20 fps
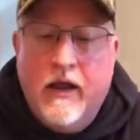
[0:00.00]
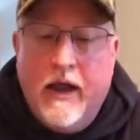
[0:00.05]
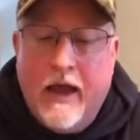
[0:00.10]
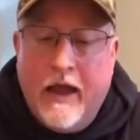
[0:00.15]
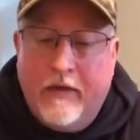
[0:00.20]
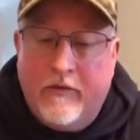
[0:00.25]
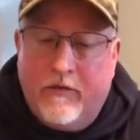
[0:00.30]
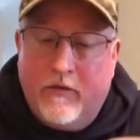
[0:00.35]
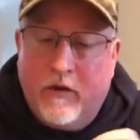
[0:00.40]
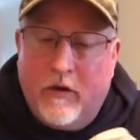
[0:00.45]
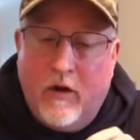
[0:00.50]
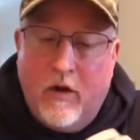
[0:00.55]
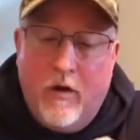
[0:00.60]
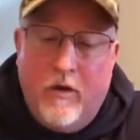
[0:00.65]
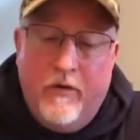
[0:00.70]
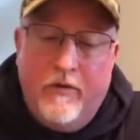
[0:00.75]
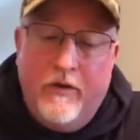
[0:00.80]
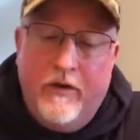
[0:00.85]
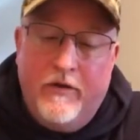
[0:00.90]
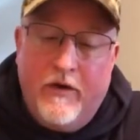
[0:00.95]
has the
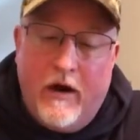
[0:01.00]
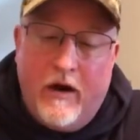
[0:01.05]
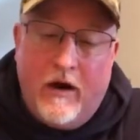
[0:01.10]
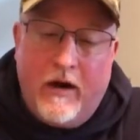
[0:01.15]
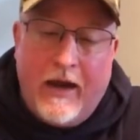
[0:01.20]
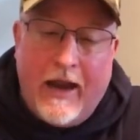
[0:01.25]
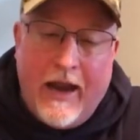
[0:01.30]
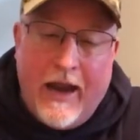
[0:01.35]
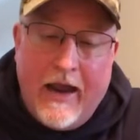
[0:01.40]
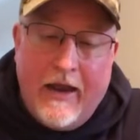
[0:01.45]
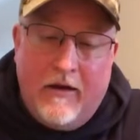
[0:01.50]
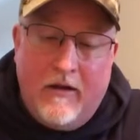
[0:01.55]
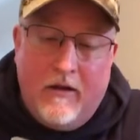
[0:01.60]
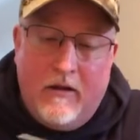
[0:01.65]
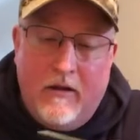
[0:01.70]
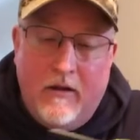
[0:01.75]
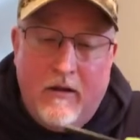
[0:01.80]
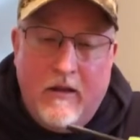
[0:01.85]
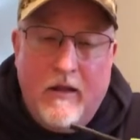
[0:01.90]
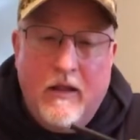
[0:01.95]
glow in the dark
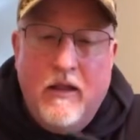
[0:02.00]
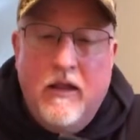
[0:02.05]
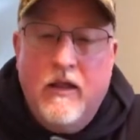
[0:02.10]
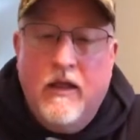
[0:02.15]
handle.